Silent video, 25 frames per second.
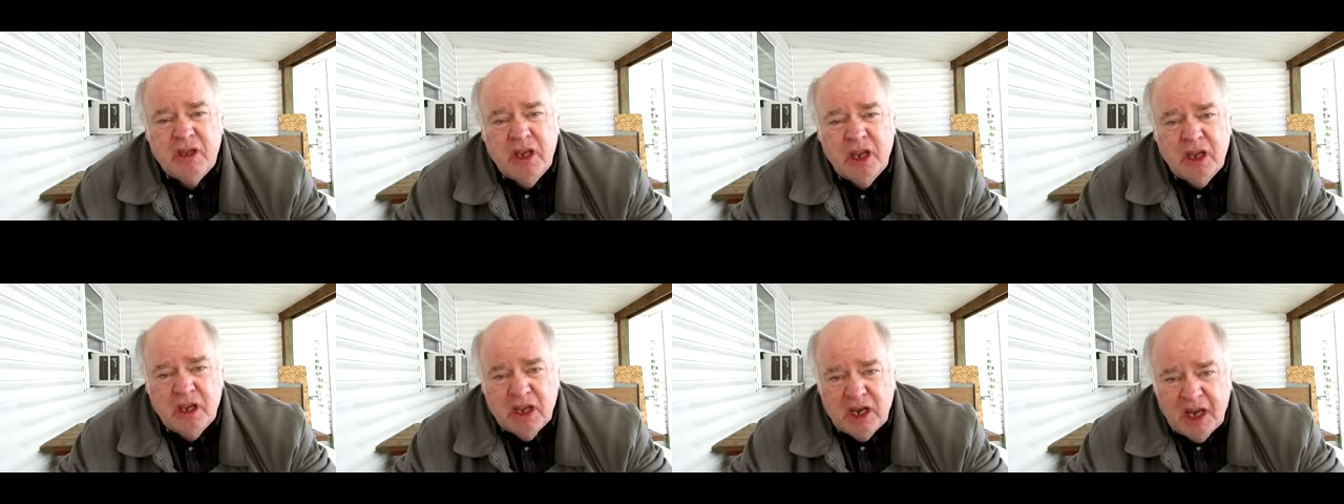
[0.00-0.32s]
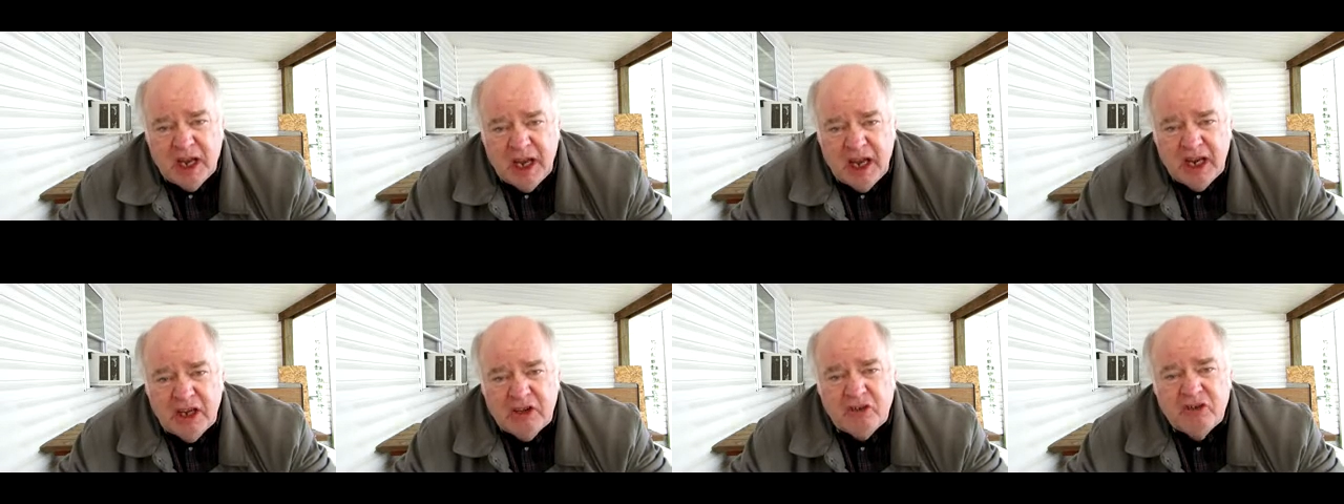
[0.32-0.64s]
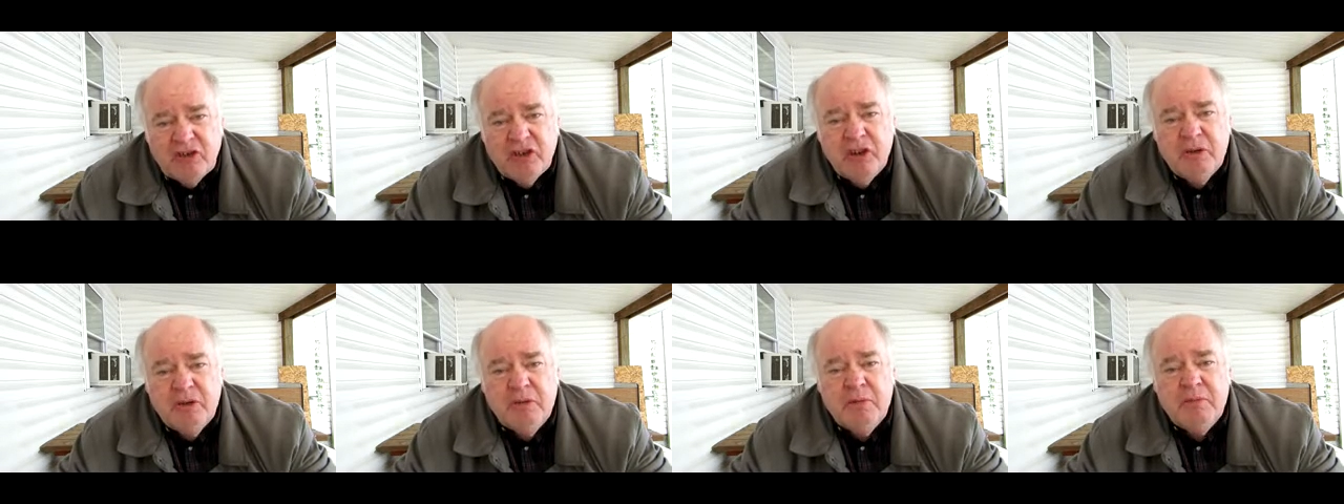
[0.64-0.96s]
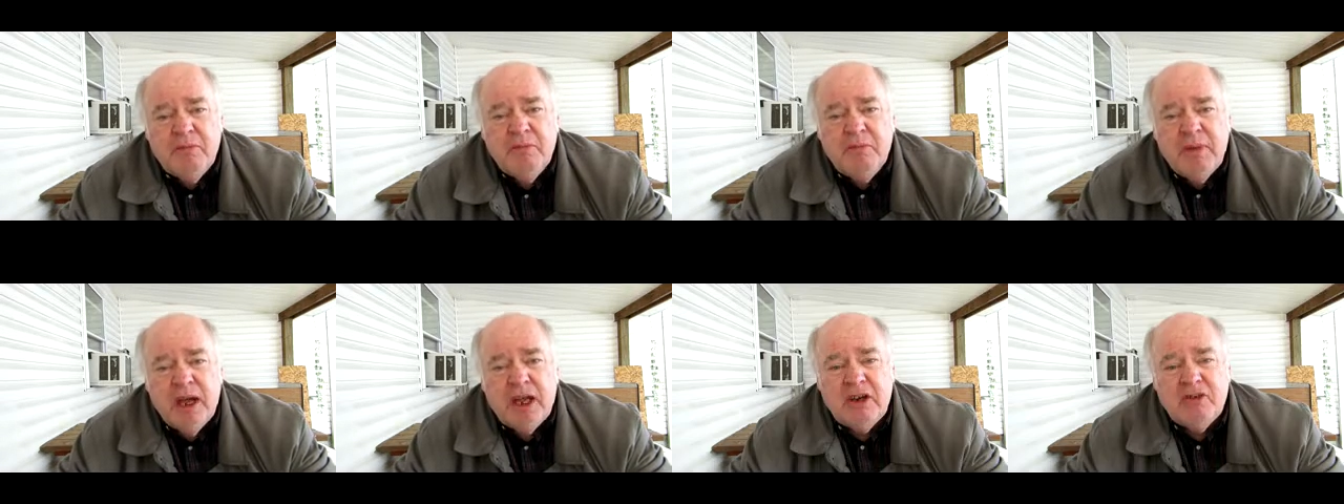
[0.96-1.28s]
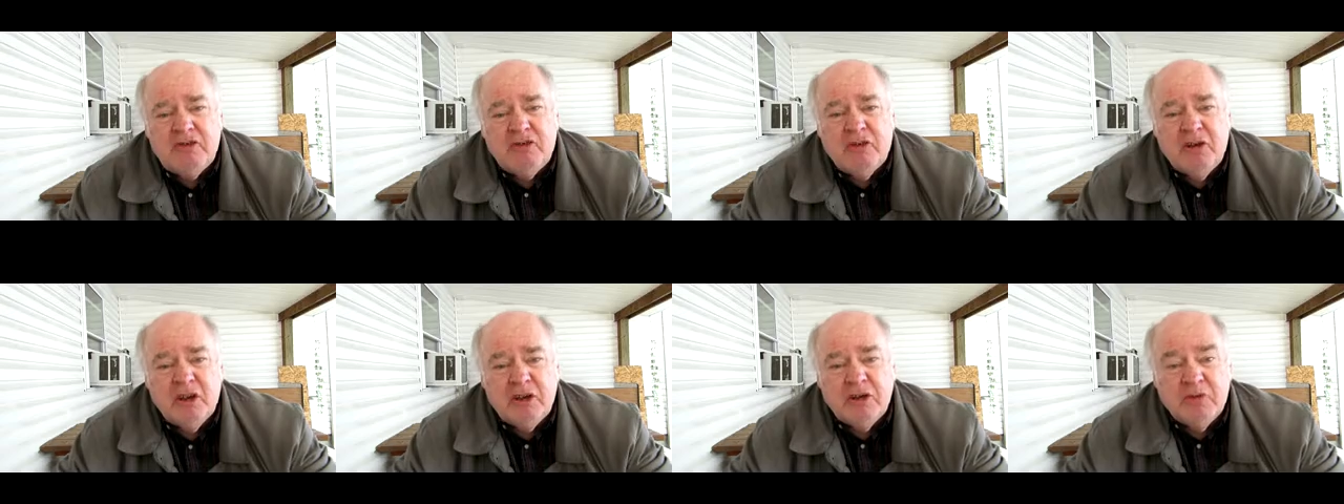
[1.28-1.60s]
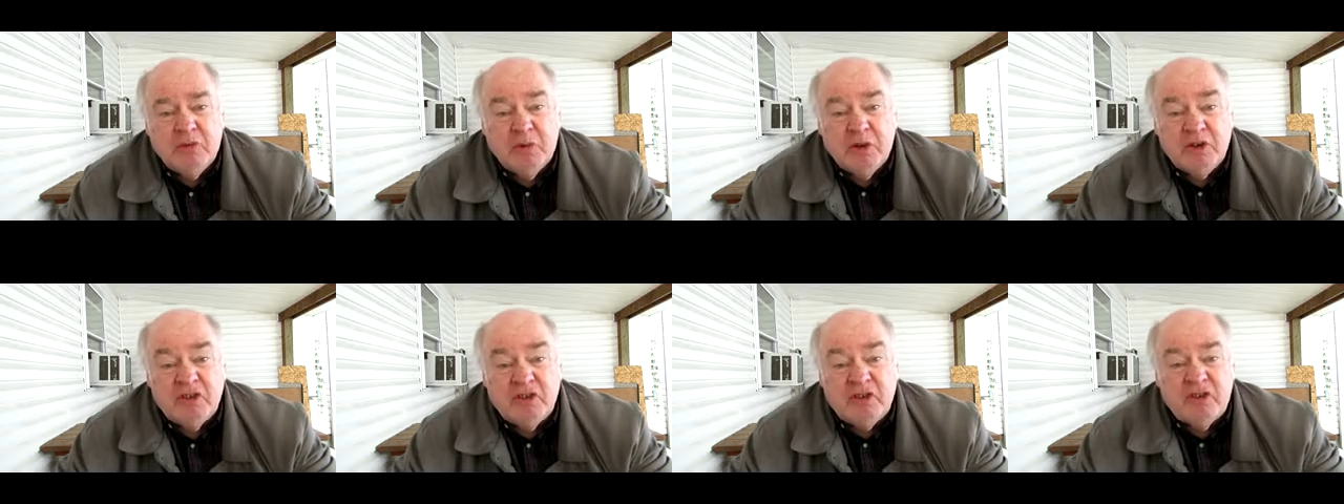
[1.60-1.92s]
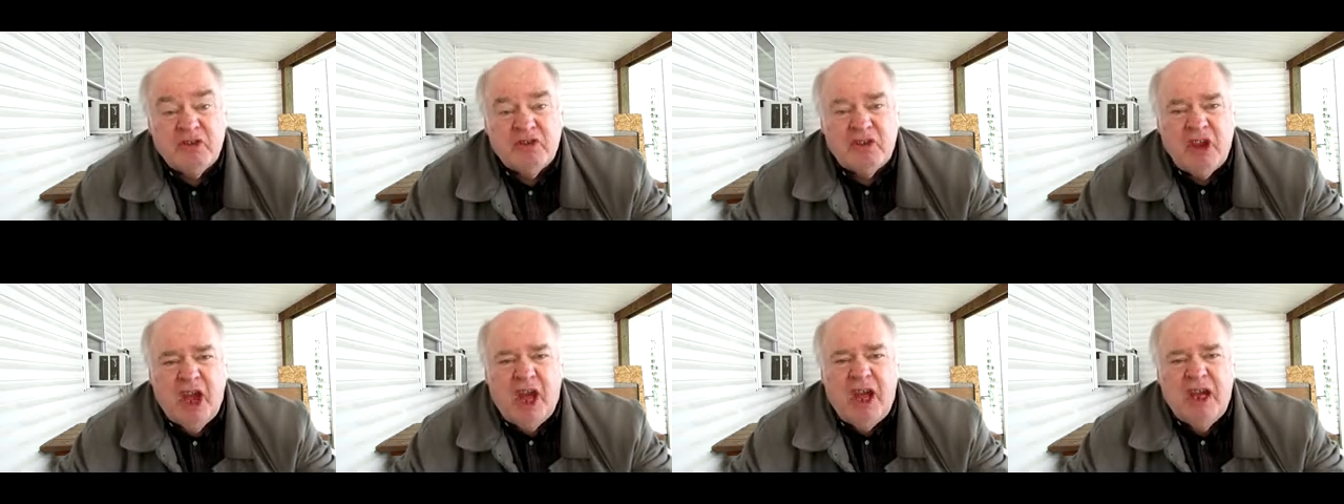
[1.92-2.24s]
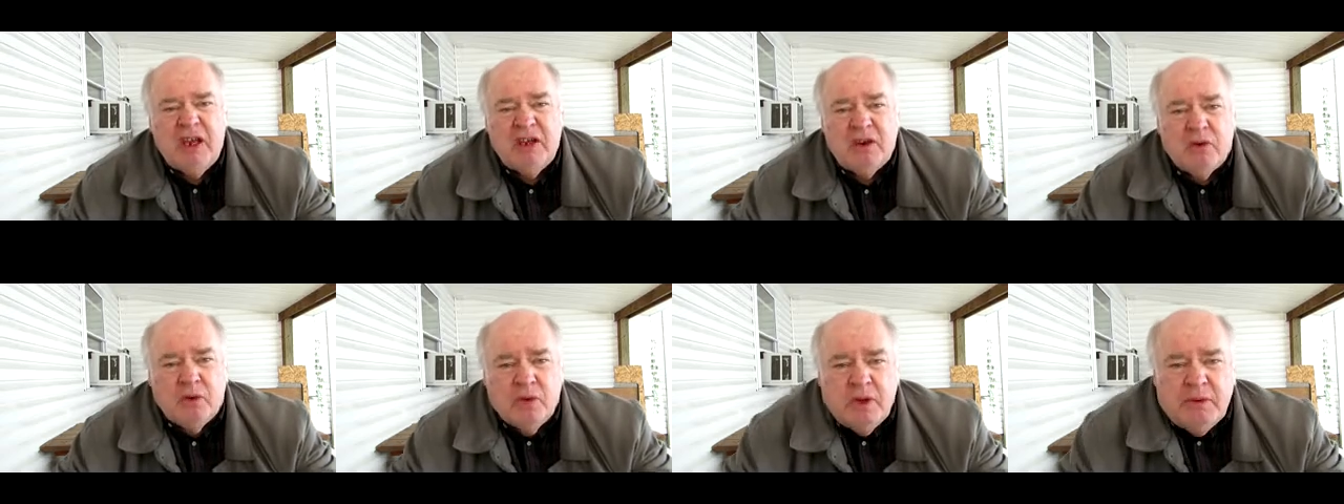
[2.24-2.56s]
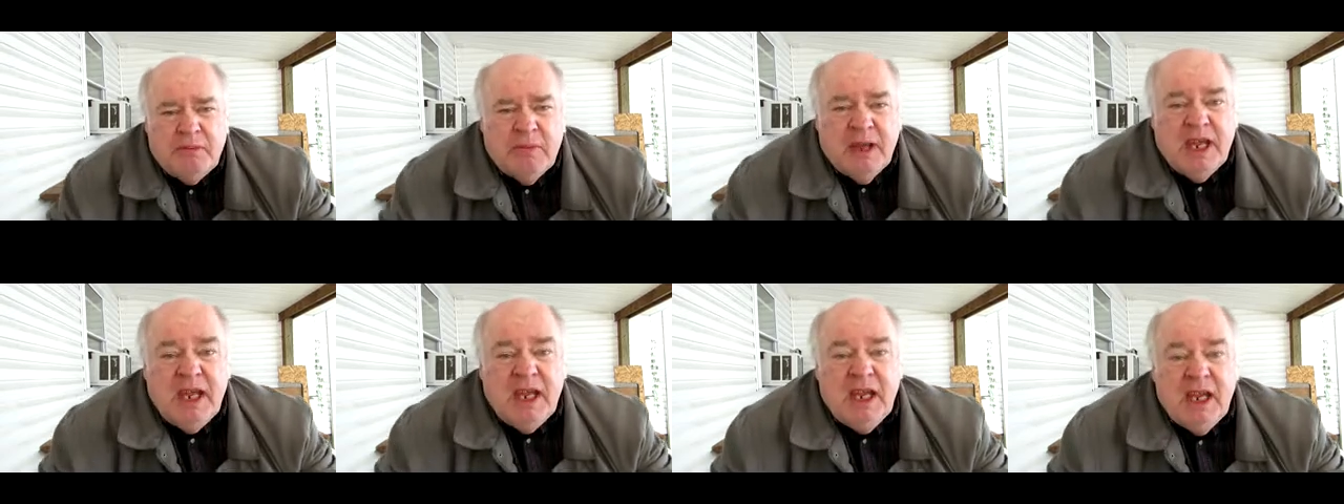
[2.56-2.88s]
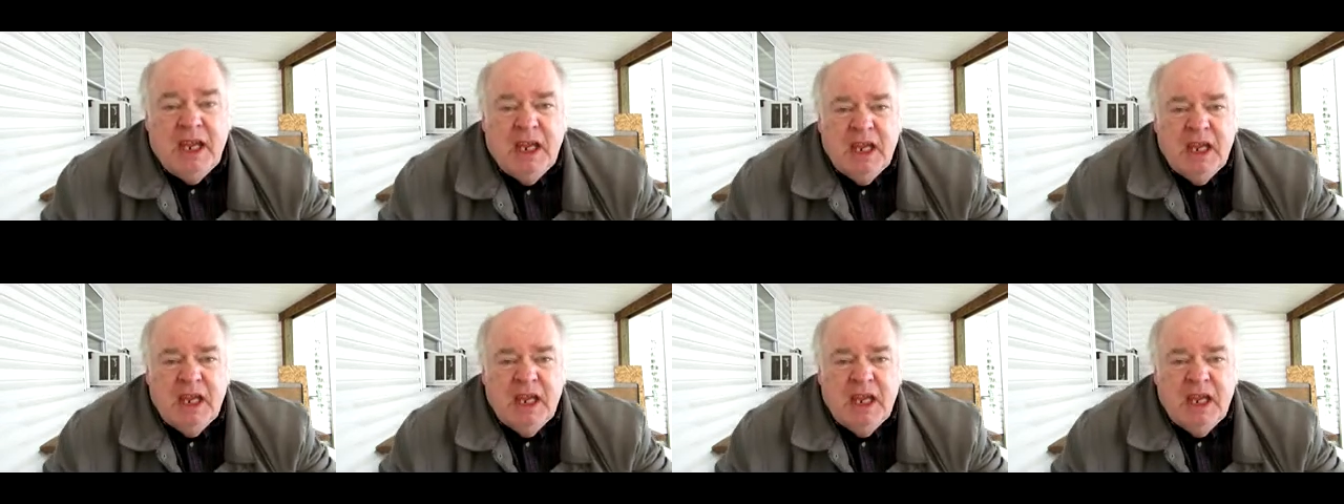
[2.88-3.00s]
He could have asked the magistrate that was assigned to him